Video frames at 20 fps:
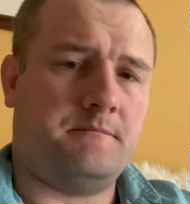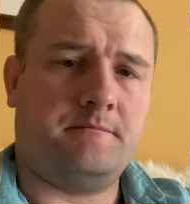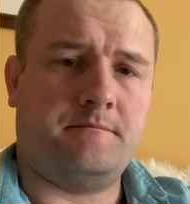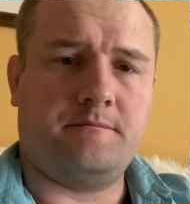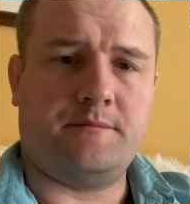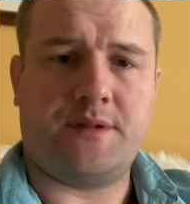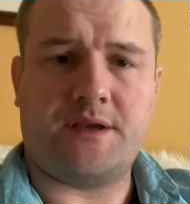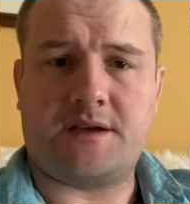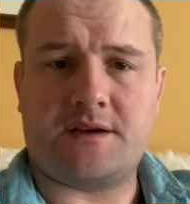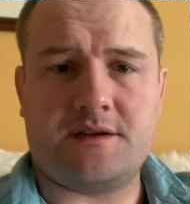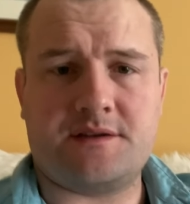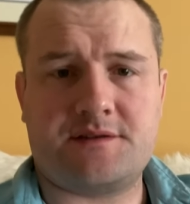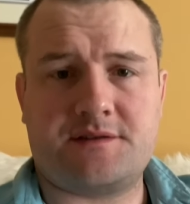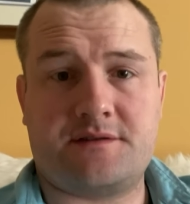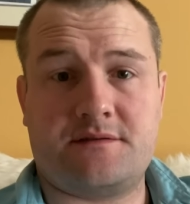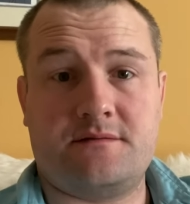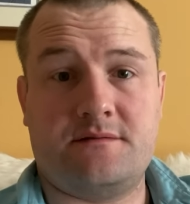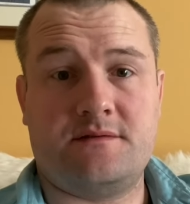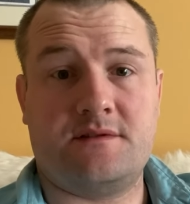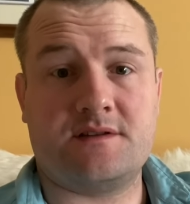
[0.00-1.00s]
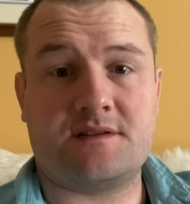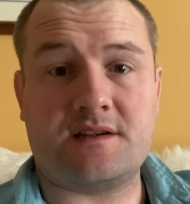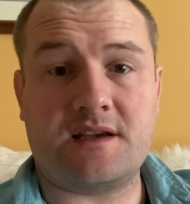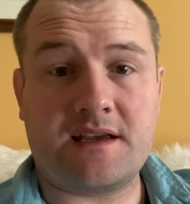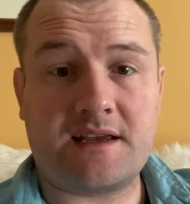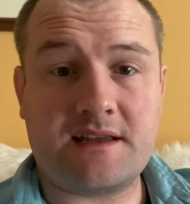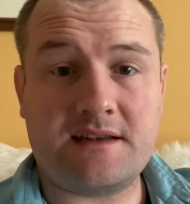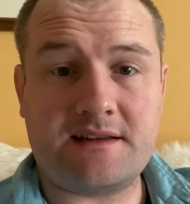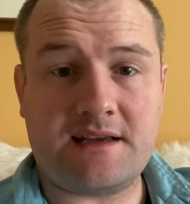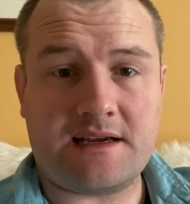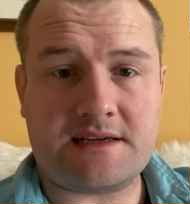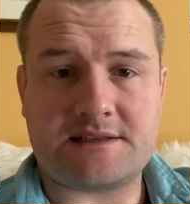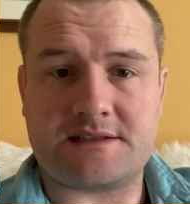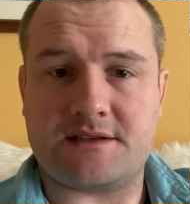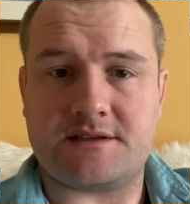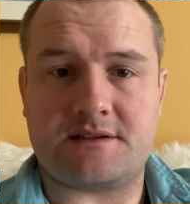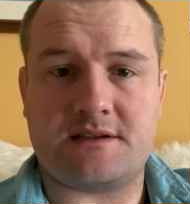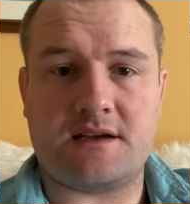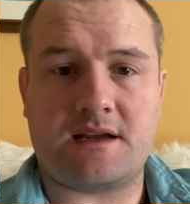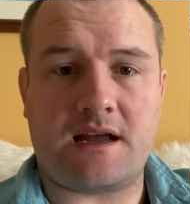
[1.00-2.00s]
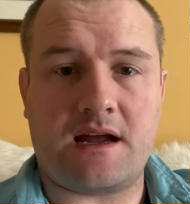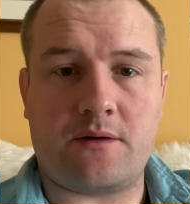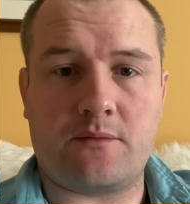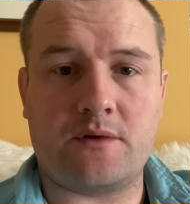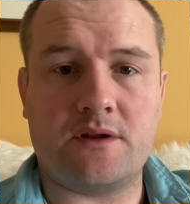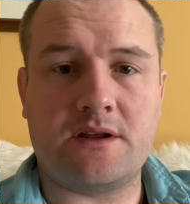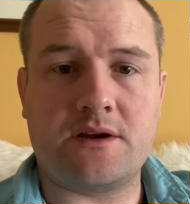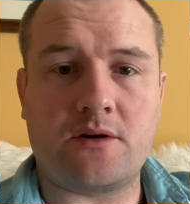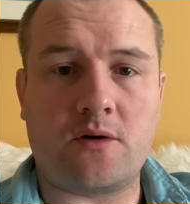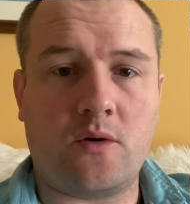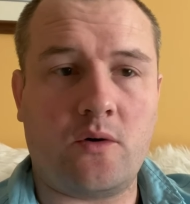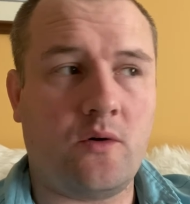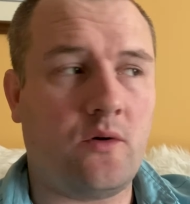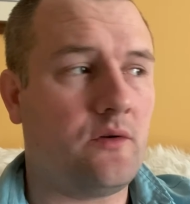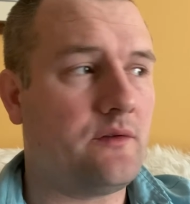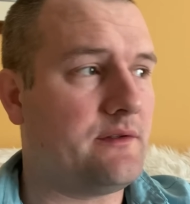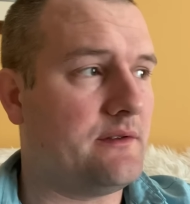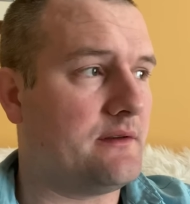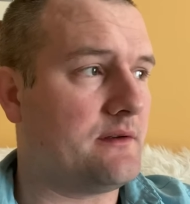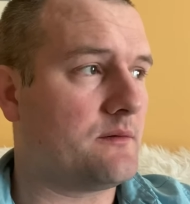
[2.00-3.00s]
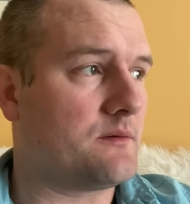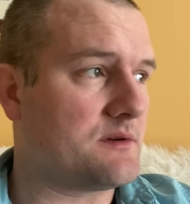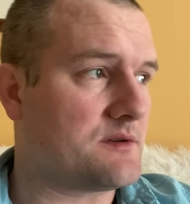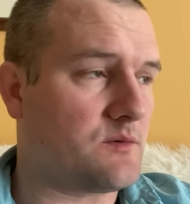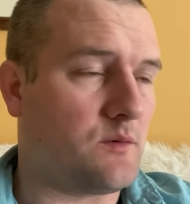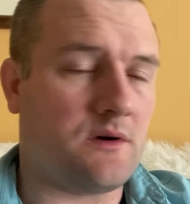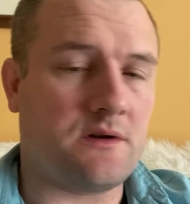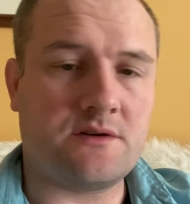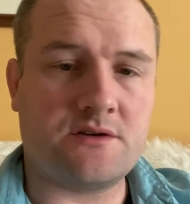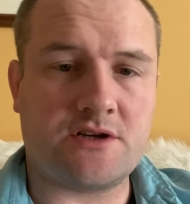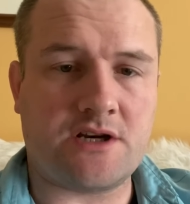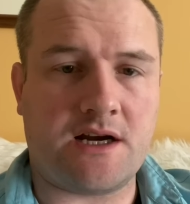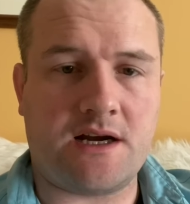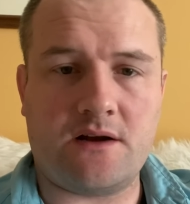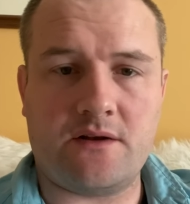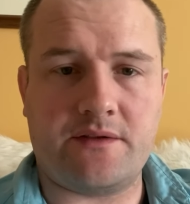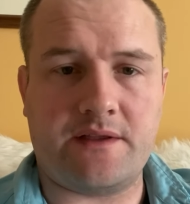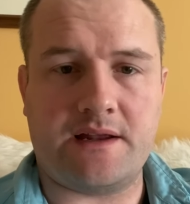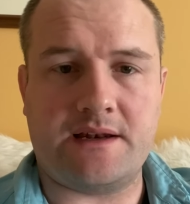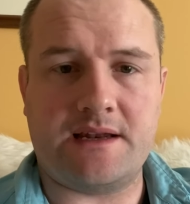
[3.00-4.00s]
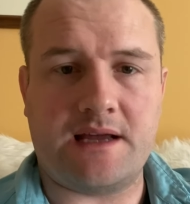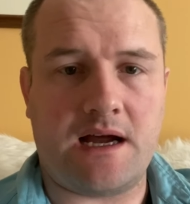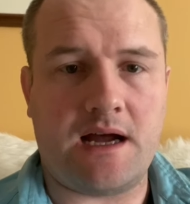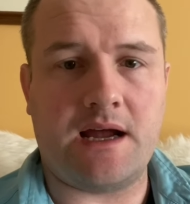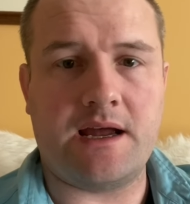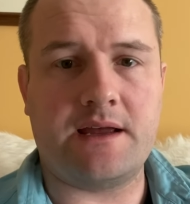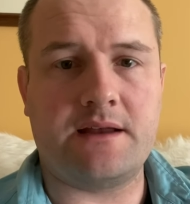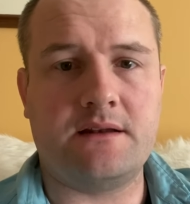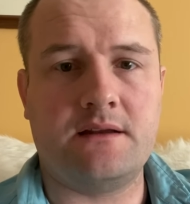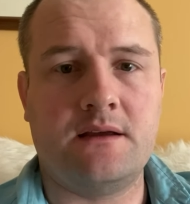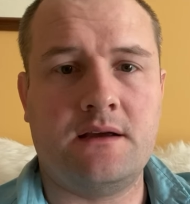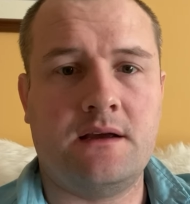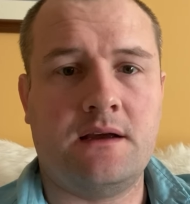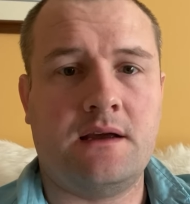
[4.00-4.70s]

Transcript: Because just like in Texas, it got really cold and there was one child that died.